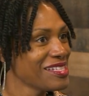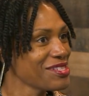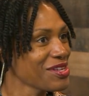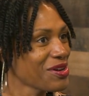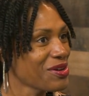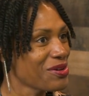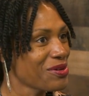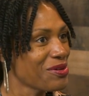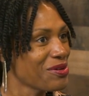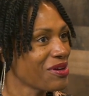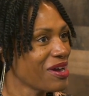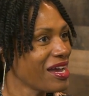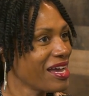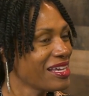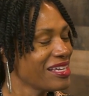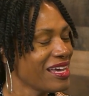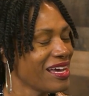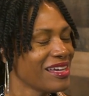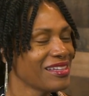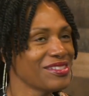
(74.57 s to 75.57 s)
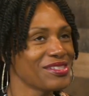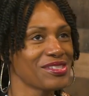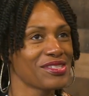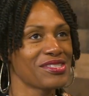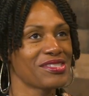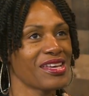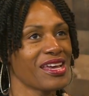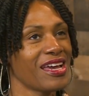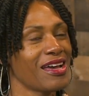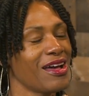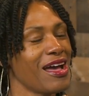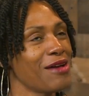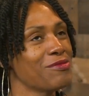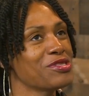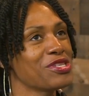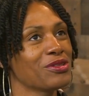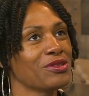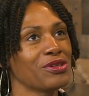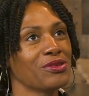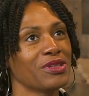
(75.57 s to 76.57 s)
So I
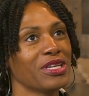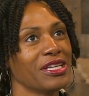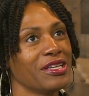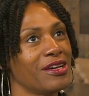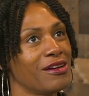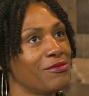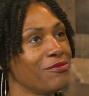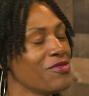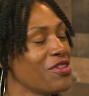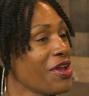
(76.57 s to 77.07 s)
absolutely love them.